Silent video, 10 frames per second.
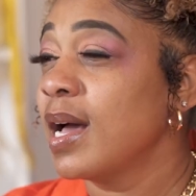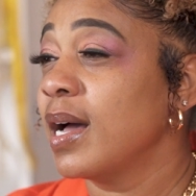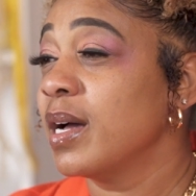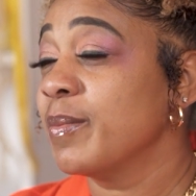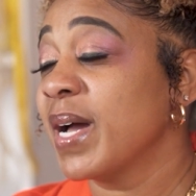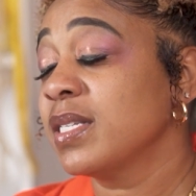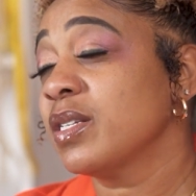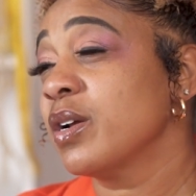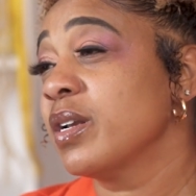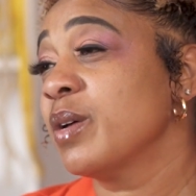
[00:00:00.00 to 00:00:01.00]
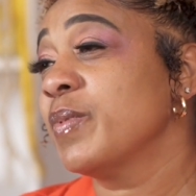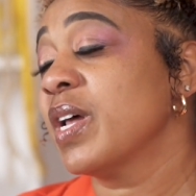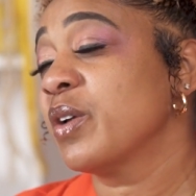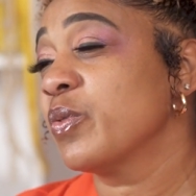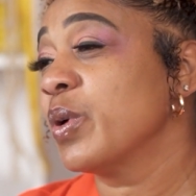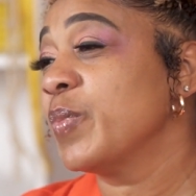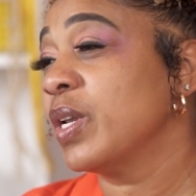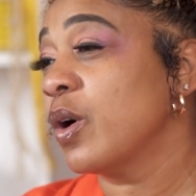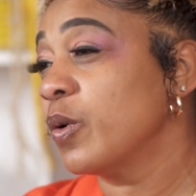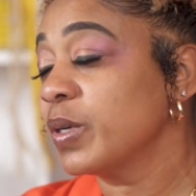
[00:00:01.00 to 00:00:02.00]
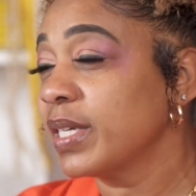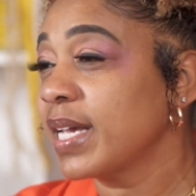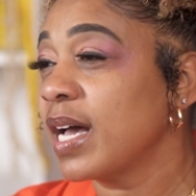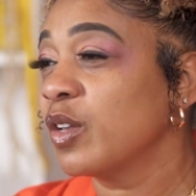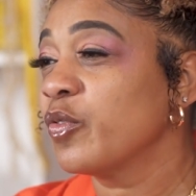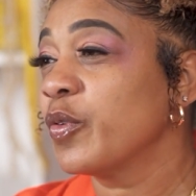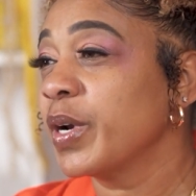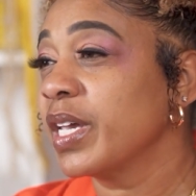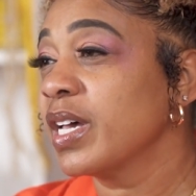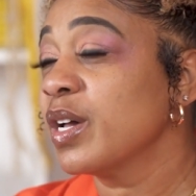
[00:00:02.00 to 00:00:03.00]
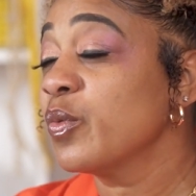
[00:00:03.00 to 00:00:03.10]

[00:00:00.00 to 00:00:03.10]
I started up and I grew up in Oakland, California,